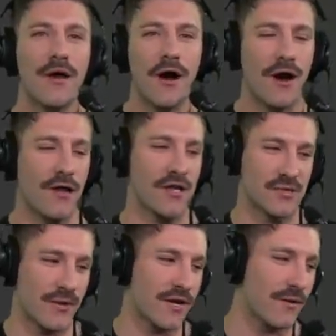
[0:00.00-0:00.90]
All right, y'all.
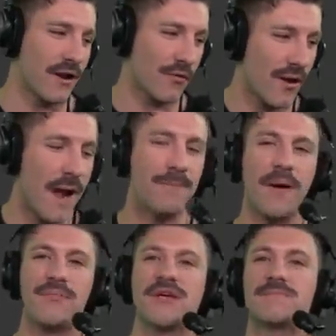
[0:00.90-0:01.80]
So we're getting ready to wrap
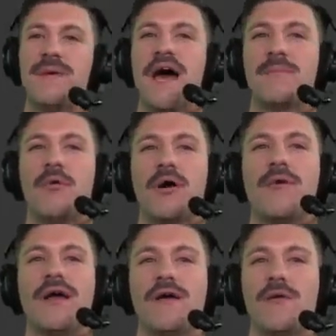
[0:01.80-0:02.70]
up this bad boy right here.